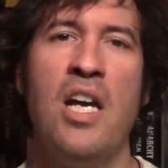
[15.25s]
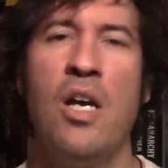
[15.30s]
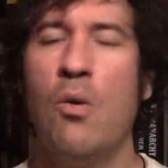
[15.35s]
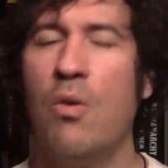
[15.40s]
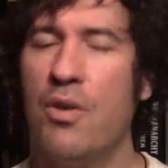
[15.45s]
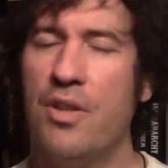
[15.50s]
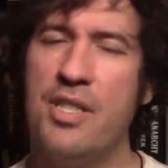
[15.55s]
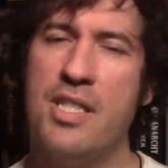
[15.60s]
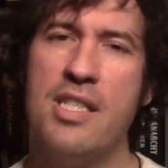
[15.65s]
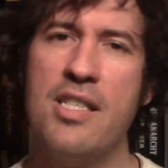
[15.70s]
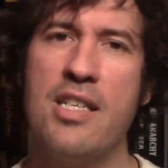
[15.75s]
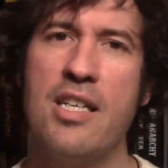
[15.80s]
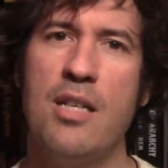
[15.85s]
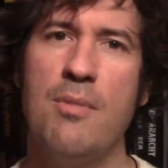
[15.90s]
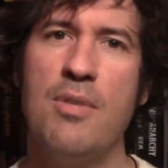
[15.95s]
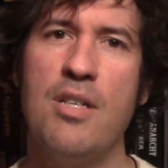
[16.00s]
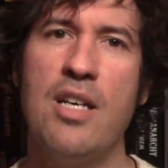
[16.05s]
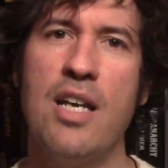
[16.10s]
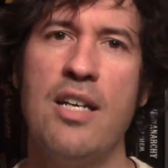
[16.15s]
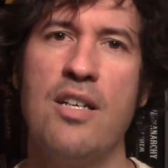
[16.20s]
Well, this is going to
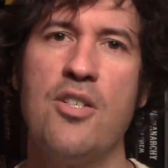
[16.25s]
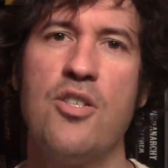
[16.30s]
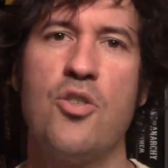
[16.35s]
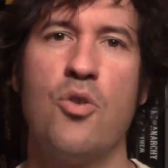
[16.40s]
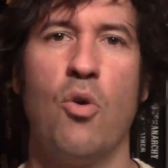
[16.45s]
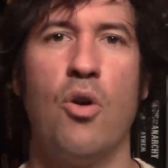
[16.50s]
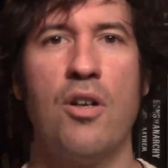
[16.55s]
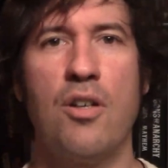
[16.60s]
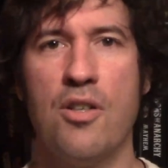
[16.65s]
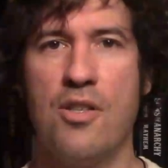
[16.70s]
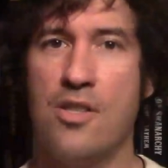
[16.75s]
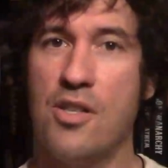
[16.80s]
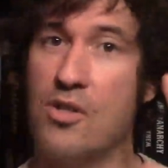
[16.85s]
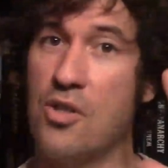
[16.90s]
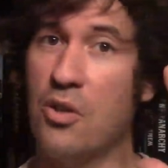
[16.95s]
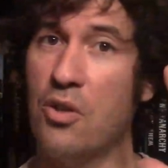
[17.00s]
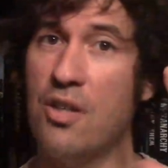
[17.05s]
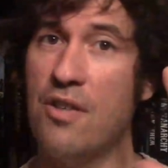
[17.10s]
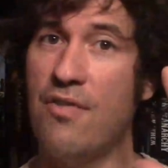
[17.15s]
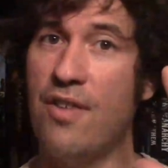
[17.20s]
be kind of short because there's
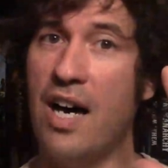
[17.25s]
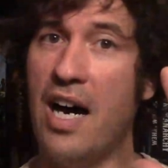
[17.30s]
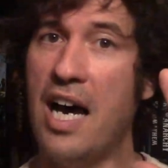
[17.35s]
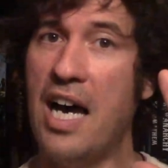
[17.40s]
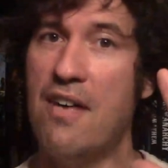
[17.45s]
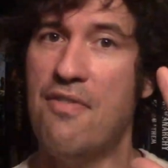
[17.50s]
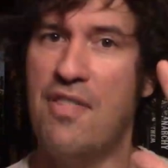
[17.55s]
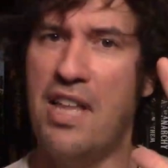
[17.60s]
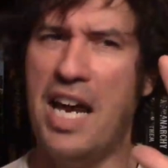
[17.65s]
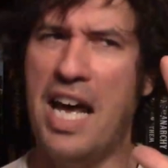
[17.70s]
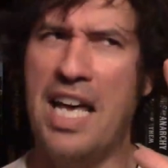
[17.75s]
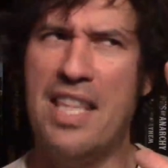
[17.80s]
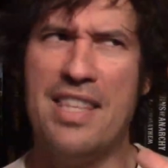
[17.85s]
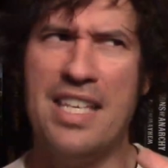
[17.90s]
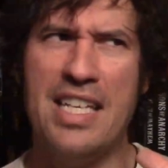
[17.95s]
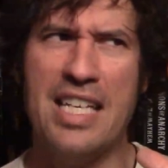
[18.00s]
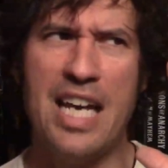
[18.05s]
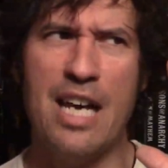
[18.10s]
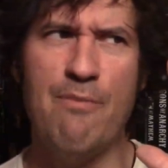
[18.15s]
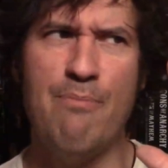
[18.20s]
only five that I
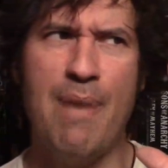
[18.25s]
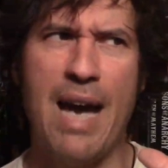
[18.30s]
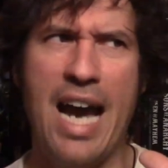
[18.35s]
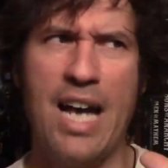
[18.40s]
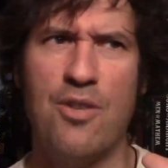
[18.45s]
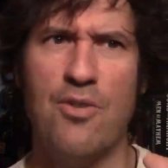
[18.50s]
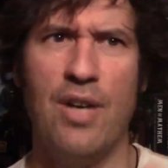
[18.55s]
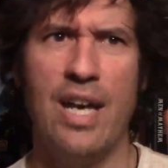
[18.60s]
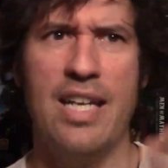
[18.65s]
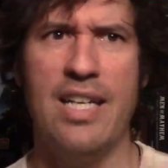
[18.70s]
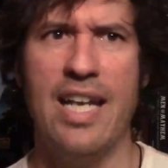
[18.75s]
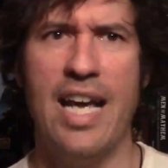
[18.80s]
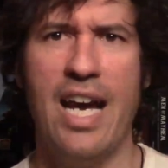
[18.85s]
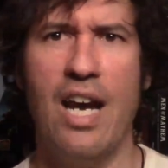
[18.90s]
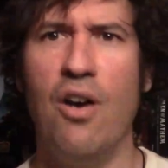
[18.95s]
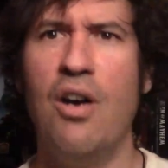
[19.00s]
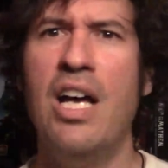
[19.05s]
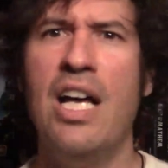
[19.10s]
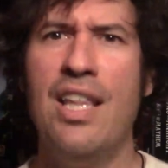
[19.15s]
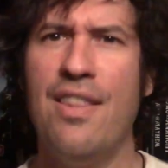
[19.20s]
think I've backed right
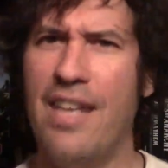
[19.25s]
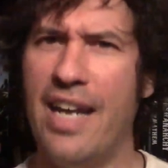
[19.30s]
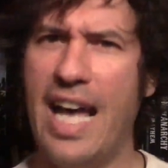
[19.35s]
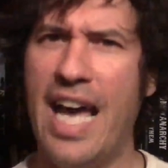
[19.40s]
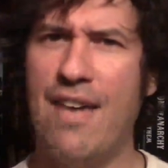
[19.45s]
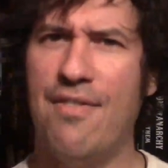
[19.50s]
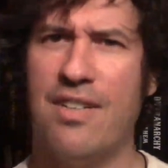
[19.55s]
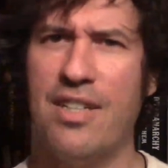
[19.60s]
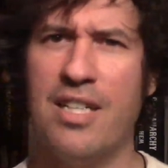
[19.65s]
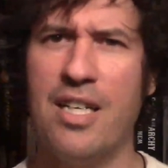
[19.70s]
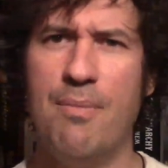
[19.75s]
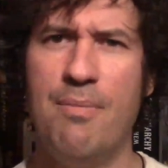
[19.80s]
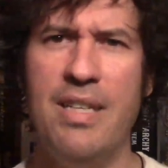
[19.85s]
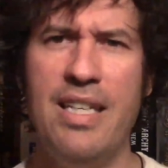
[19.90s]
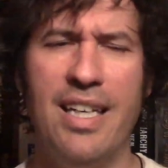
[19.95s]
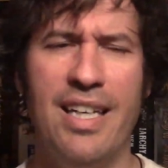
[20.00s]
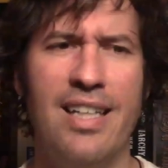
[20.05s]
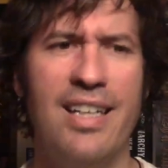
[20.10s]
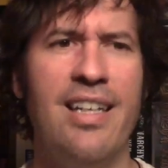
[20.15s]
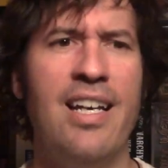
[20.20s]
now that haven't come
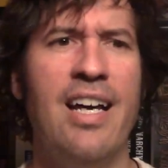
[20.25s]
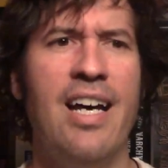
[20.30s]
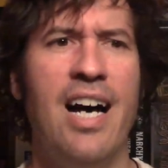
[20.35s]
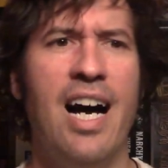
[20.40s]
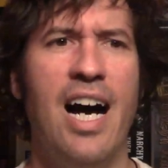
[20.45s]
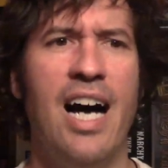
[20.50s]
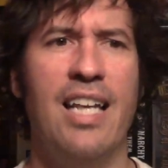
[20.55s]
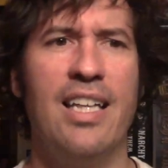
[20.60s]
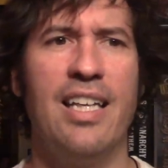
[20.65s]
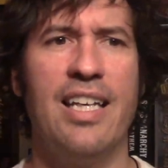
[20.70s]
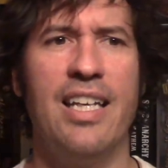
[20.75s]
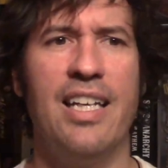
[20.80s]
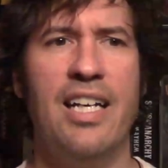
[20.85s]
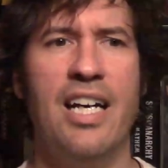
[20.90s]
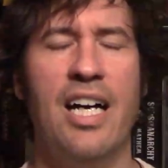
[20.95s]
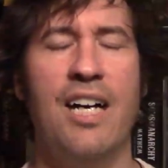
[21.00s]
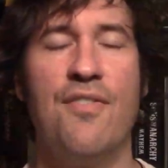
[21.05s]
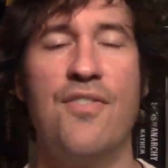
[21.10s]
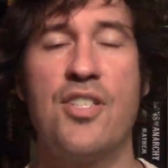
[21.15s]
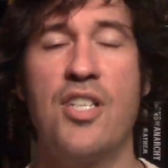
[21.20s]
in, oddly
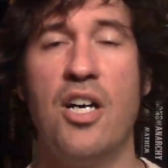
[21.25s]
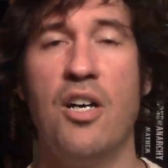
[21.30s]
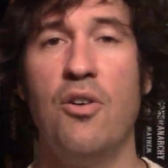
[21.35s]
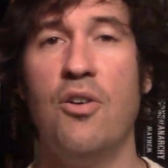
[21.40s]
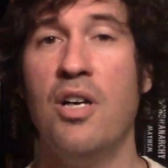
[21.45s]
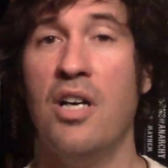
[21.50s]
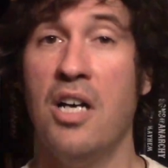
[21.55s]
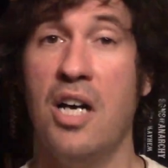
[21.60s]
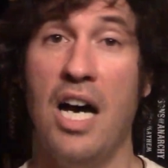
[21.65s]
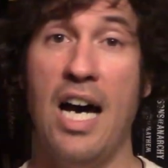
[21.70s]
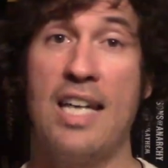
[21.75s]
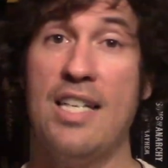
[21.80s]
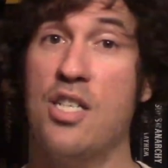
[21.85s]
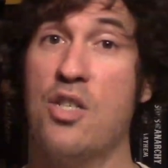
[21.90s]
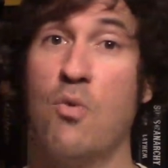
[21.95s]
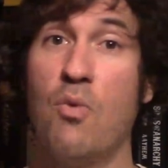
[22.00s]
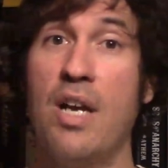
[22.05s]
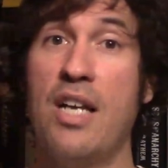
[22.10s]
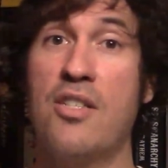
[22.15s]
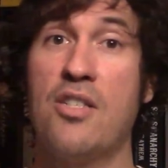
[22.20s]
enough. So I just
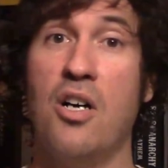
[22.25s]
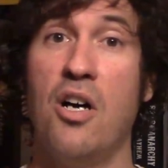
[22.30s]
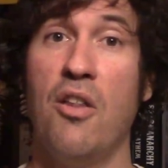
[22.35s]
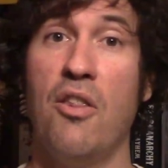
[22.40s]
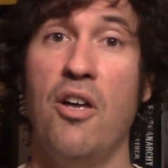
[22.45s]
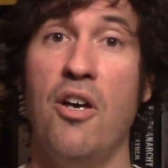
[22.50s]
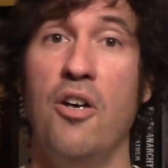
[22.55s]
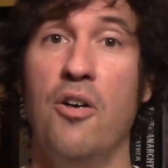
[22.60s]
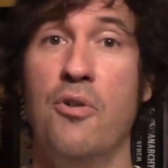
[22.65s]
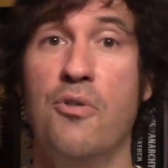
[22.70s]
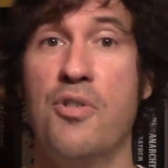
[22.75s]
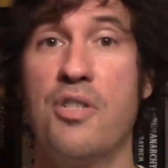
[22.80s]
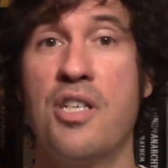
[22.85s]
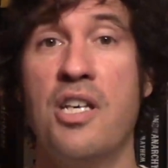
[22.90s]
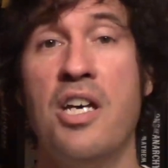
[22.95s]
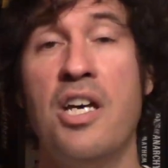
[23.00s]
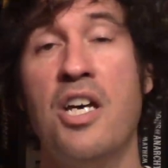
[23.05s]
ranked all those.